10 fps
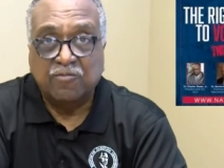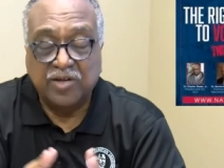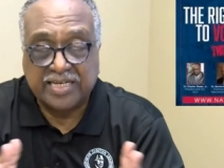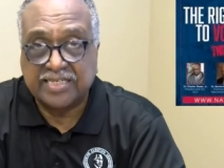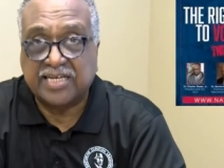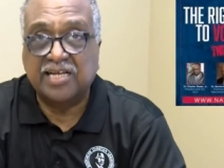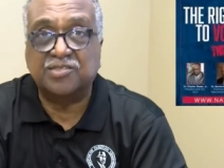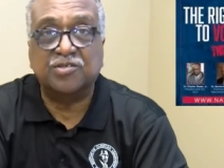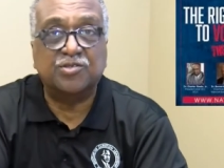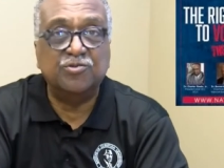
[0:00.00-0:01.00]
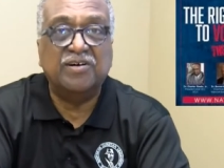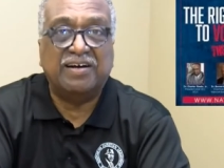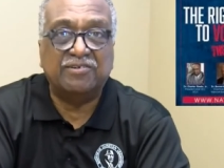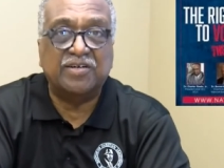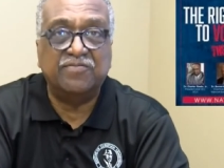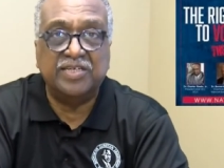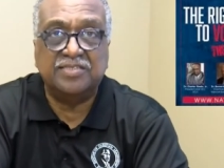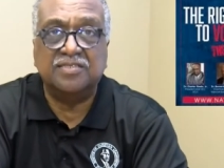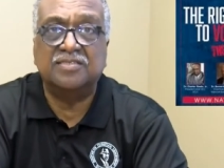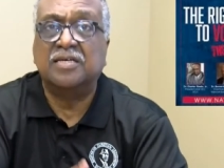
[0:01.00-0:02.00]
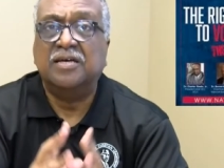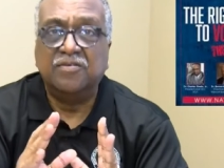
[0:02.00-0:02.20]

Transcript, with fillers: We had to cancel two of our conventions